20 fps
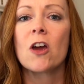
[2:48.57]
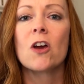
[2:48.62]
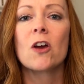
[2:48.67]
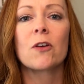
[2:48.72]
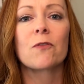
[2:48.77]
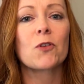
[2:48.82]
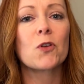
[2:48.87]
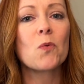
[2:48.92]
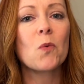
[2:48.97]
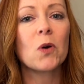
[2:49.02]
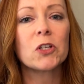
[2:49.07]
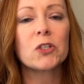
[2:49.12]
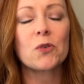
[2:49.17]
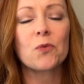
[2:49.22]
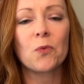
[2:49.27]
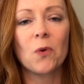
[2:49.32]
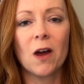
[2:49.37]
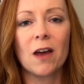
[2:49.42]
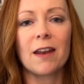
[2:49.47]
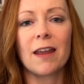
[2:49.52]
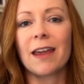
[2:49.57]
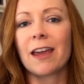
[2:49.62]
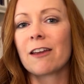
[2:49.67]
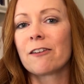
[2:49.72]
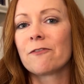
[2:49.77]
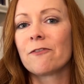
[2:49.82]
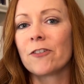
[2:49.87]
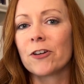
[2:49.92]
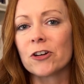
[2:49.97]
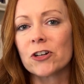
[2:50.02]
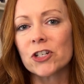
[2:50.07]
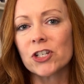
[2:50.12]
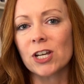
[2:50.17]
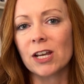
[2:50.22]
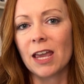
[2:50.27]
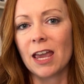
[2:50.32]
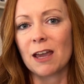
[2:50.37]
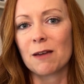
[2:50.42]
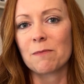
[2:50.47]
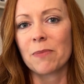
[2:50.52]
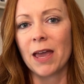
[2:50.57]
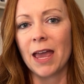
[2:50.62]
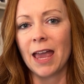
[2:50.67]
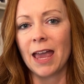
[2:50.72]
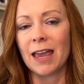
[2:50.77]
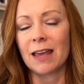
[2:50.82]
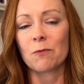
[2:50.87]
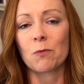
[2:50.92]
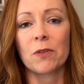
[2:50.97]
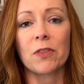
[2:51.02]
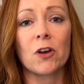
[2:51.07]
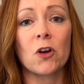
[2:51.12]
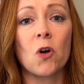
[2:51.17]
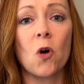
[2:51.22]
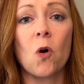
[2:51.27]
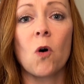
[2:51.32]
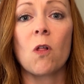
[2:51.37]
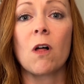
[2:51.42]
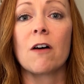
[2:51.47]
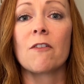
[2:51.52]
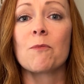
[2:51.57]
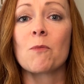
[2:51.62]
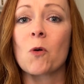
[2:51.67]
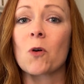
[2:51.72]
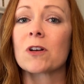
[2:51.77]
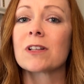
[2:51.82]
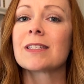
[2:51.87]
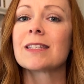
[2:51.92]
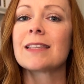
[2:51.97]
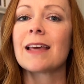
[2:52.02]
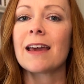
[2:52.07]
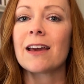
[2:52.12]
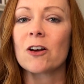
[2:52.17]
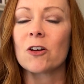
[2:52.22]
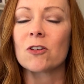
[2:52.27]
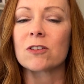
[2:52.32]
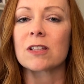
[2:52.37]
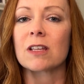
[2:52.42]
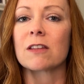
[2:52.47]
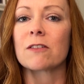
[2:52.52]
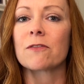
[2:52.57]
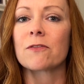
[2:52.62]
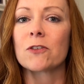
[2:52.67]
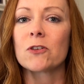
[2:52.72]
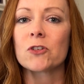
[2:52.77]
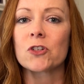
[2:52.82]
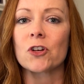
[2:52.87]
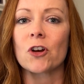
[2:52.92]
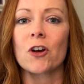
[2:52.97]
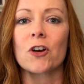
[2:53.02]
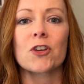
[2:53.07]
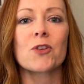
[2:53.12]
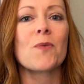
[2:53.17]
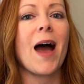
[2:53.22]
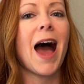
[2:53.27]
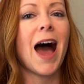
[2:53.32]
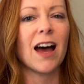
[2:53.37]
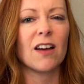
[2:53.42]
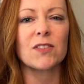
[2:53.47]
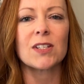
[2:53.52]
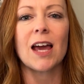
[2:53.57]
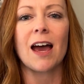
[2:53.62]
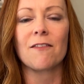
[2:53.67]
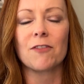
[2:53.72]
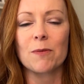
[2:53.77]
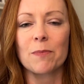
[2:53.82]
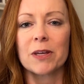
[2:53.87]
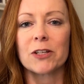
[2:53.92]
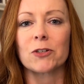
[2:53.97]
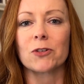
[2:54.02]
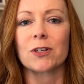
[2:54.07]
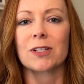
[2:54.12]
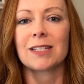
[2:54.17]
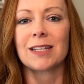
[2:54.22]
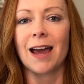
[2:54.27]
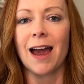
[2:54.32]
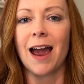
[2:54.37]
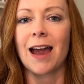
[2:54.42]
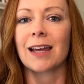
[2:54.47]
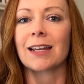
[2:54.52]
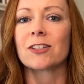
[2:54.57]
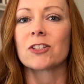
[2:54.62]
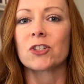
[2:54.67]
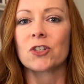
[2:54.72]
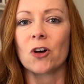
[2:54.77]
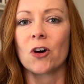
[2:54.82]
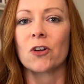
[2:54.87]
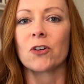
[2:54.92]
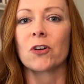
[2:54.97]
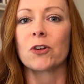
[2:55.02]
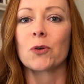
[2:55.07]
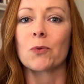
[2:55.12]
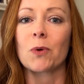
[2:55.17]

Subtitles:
If you want to run a conversion campaign with a goal of more sales in the future, you have to have the Pinterest tag installed on your